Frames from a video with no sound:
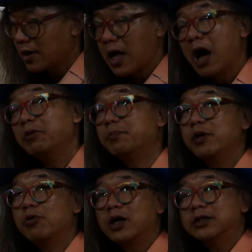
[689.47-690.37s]
How many
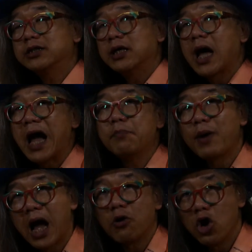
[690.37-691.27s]
people understand high
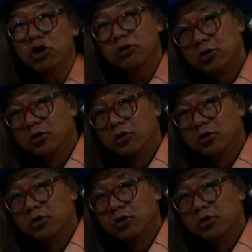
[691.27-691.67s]
power?